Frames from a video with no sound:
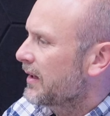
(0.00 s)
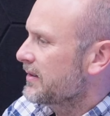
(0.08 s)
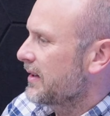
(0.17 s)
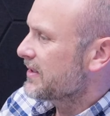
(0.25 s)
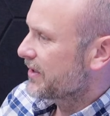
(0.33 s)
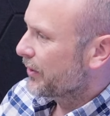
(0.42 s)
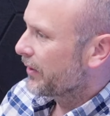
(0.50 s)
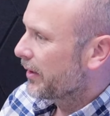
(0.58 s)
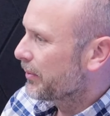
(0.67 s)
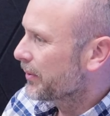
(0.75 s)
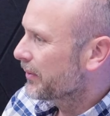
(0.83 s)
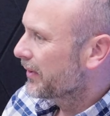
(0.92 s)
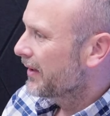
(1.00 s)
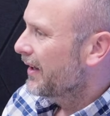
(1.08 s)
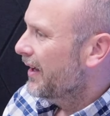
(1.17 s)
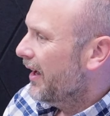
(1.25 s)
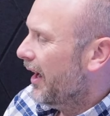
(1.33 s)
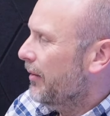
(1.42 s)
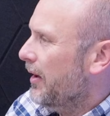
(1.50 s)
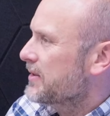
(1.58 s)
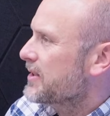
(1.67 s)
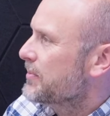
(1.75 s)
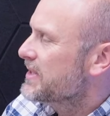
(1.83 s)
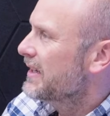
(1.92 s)
That, that's incredible. I,
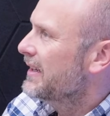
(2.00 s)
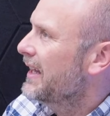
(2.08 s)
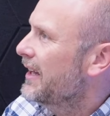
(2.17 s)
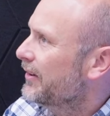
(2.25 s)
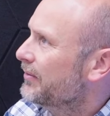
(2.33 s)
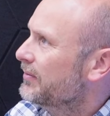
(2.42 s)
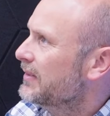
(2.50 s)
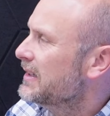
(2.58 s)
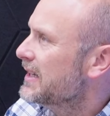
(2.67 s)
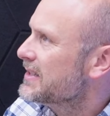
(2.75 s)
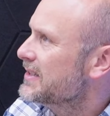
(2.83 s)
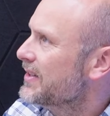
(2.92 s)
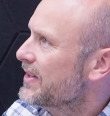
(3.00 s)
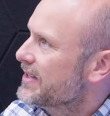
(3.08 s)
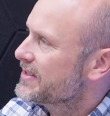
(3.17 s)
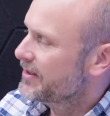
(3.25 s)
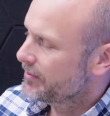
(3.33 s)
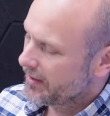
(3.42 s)
as I'm sitting here listening to this and,